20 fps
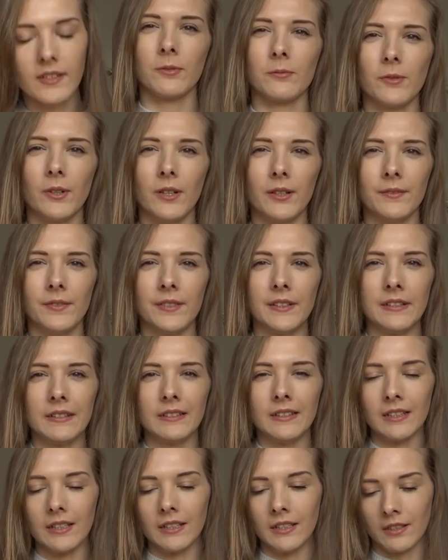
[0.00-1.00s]
From what I've
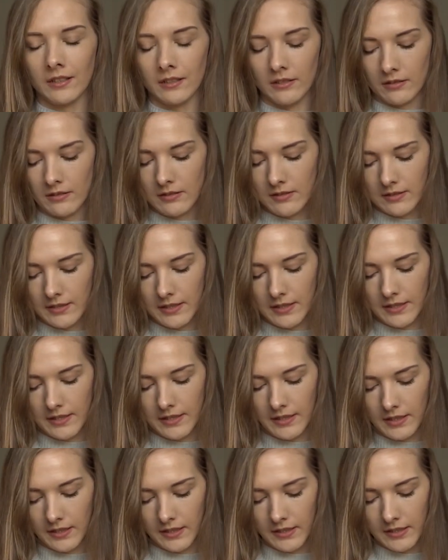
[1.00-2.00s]
seen, I
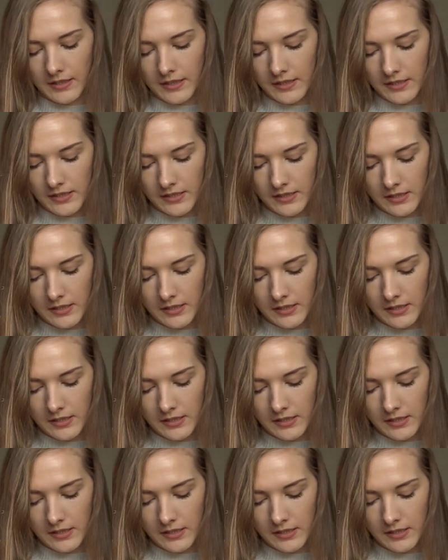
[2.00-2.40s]
think